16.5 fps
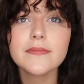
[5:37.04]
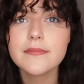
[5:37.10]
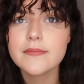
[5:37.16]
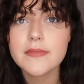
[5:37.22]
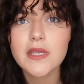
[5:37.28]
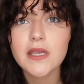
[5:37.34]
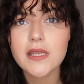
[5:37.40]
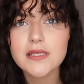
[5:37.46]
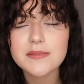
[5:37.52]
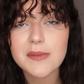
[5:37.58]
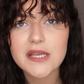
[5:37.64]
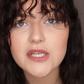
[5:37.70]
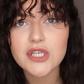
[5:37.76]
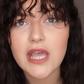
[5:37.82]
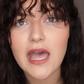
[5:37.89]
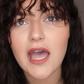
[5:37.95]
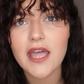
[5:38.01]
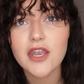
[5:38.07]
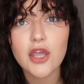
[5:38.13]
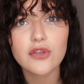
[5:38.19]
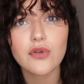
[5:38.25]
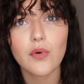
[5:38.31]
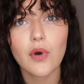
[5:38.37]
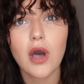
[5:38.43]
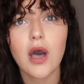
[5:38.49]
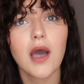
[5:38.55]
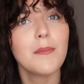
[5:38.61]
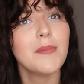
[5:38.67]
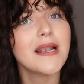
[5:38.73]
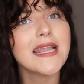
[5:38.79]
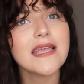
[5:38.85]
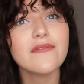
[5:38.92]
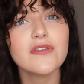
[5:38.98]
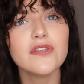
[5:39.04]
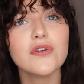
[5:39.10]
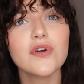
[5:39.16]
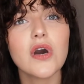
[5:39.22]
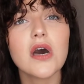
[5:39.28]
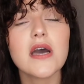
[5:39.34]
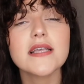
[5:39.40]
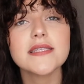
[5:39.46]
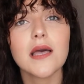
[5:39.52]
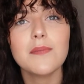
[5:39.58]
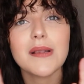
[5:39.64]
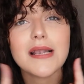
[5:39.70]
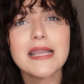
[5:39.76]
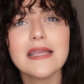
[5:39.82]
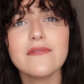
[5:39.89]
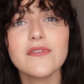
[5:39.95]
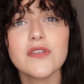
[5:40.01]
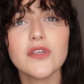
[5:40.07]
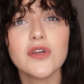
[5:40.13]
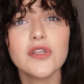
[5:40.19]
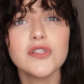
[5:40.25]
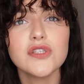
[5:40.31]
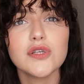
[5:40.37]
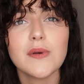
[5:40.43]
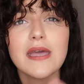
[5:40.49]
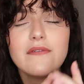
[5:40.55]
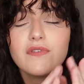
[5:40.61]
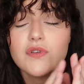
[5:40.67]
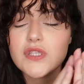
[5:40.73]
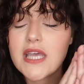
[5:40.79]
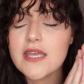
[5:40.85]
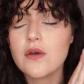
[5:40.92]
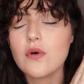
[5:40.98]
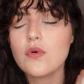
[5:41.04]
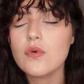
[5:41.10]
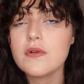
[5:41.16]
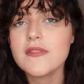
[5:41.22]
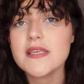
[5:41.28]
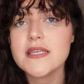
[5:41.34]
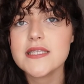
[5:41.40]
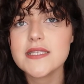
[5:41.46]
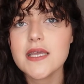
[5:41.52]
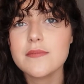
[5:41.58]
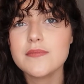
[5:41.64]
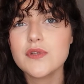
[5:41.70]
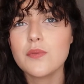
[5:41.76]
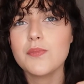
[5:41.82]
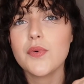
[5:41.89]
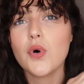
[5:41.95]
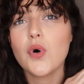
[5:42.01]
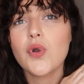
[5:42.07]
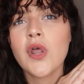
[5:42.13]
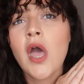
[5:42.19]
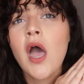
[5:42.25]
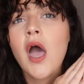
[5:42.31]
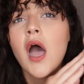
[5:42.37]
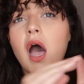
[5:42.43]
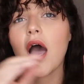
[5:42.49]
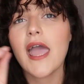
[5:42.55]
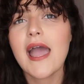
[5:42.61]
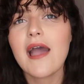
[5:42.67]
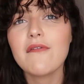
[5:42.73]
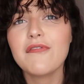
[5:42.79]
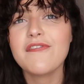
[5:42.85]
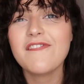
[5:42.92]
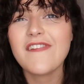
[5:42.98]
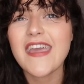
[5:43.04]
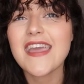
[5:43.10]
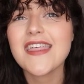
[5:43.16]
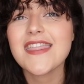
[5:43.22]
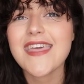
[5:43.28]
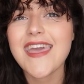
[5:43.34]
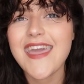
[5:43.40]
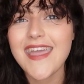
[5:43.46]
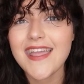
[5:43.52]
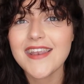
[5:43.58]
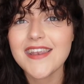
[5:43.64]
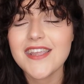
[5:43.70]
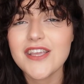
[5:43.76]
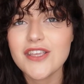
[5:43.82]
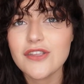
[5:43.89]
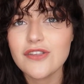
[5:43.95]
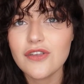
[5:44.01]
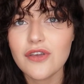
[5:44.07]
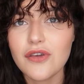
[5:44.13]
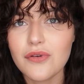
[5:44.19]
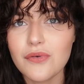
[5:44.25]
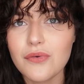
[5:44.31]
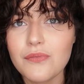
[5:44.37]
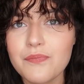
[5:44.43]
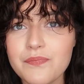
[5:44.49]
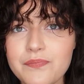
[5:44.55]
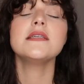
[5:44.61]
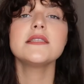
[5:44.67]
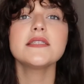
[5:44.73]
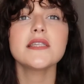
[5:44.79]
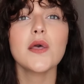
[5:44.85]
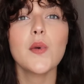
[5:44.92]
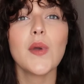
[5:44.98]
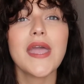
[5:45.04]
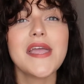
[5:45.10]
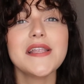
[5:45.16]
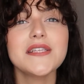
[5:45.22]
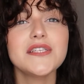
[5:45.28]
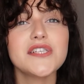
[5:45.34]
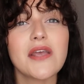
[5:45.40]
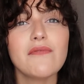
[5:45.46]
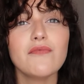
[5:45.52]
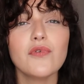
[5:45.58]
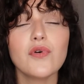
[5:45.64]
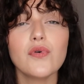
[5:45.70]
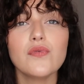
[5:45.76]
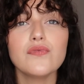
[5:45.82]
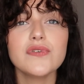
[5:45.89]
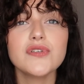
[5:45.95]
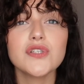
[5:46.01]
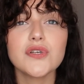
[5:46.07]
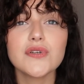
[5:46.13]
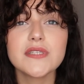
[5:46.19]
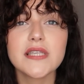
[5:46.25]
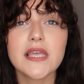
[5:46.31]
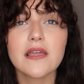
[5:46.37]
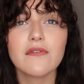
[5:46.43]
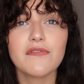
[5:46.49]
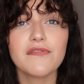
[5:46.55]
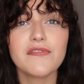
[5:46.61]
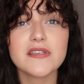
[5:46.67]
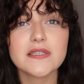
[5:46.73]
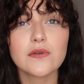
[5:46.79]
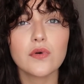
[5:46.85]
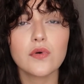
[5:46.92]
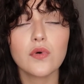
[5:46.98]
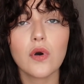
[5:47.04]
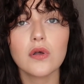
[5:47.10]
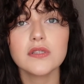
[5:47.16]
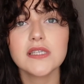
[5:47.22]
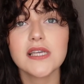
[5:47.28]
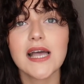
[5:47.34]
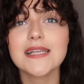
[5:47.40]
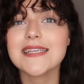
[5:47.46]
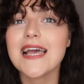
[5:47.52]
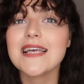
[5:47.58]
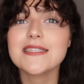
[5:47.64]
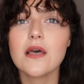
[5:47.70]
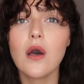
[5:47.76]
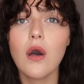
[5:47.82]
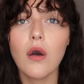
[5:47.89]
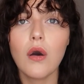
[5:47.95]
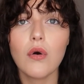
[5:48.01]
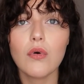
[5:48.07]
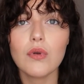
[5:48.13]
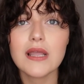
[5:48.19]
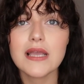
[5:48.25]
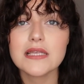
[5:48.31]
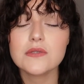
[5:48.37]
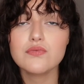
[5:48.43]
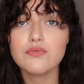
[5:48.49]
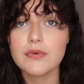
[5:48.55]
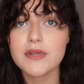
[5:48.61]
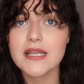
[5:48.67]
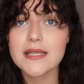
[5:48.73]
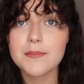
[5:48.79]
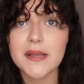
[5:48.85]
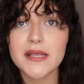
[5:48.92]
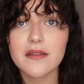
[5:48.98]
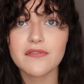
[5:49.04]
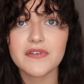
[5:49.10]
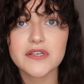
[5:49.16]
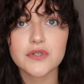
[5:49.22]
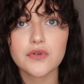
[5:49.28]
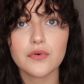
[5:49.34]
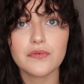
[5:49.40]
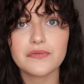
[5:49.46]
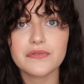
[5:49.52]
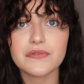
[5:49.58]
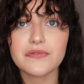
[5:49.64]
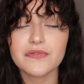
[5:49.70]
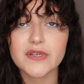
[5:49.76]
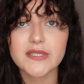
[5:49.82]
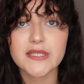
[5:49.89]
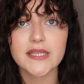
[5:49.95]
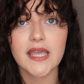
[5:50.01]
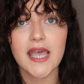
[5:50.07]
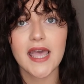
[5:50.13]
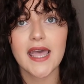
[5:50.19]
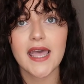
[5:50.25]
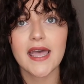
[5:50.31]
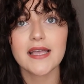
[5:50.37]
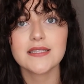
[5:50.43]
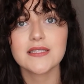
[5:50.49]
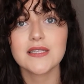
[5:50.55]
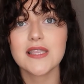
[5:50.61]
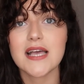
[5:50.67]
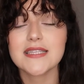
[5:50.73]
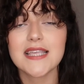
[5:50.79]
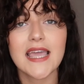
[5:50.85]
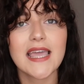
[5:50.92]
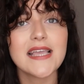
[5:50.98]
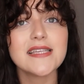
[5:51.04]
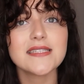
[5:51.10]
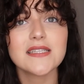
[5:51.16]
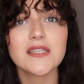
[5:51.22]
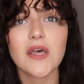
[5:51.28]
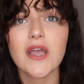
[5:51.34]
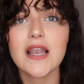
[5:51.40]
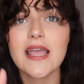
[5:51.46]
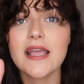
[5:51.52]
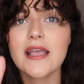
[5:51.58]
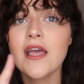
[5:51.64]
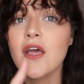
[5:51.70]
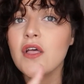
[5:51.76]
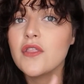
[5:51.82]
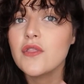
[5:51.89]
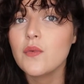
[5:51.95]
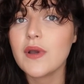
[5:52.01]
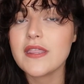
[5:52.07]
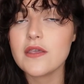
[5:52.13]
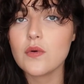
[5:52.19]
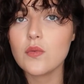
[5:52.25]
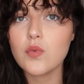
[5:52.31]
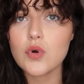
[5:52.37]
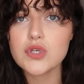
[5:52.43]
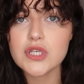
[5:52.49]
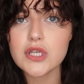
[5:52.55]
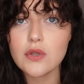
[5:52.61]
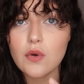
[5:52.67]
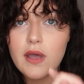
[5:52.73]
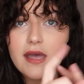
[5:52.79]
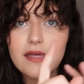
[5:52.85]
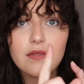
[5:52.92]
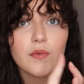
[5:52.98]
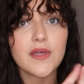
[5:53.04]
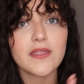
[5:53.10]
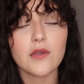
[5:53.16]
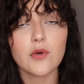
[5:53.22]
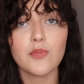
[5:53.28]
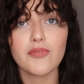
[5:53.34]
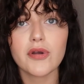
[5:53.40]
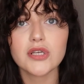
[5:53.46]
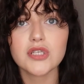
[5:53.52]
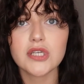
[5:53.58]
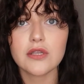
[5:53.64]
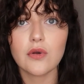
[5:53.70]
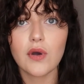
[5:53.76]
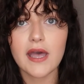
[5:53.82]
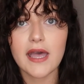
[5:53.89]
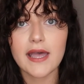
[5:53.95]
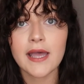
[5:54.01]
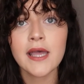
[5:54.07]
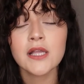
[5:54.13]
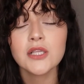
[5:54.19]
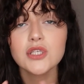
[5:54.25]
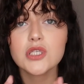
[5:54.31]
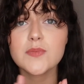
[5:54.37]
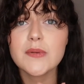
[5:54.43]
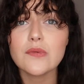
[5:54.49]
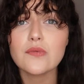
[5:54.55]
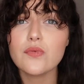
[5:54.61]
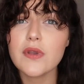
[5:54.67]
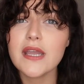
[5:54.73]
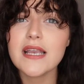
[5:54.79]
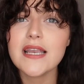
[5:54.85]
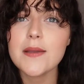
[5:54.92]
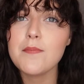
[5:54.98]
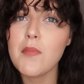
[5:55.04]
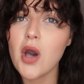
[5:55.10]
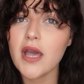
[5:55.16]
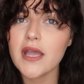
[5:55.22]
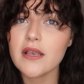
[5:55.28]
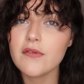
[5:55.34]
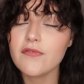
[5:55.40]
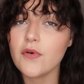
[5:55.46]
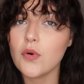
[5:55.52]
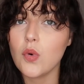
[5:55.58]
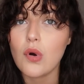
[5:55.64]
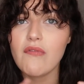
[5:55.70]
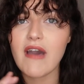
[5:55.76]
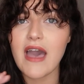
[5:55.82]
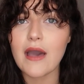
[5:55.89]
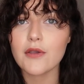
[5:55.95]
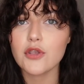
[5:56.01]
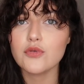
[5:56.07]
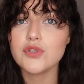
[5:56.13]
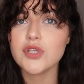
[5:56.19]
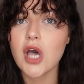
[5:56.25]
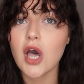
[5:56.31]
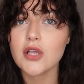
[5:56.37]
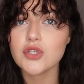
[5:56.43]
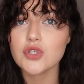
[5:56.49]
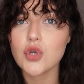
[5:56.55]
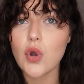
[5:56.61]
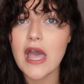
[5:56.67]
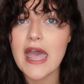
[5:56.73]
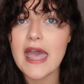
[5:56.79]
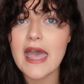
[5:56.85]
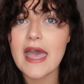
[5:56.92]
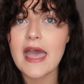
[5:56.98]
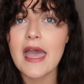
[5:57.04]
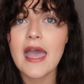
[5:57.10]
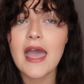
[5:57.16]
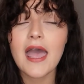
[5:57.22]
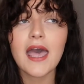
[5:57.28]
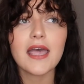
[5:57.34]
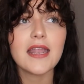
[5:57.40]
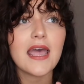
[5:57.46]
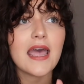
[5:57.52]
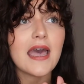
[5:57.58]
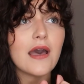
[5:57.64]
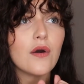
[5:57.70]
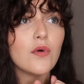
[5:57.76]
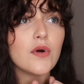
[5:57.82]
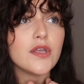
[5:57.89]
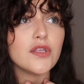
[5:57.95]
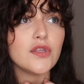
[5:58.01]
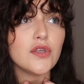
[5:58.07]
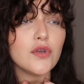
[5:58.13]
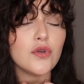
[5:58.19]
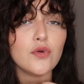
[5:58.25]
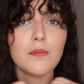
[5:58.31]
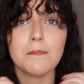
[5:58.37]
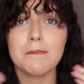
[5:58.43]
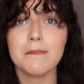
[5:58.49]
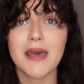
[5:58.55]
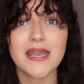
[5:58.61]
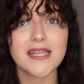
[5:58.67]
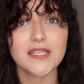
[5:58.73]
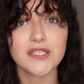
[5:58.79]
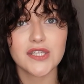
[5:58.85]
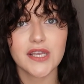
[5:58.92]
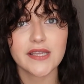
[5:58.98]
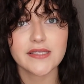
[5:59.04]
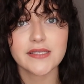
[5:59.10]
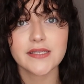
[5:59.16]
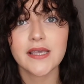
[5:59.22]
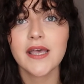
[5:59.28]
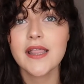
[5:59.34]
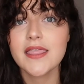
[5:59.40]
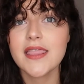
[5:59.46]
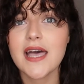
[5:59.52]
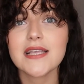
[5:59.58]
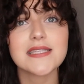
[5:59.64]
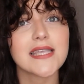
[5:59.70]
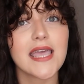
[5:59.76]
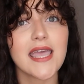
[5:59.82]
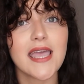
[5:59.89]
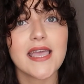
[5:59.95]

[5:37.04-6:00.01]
You're gonna smash it, I know you are. I believe in you guys, I believe that you can do it. If you take all of these tips on board, I have faith in you. So in general, reducing physical contact as a whole is really beneficial for frizzy hair. So that's heat styling, the way that you're washing your hair, the way that you're brushing your hair. Just be really mindful of how you touch your hair and how you manage it. That's it,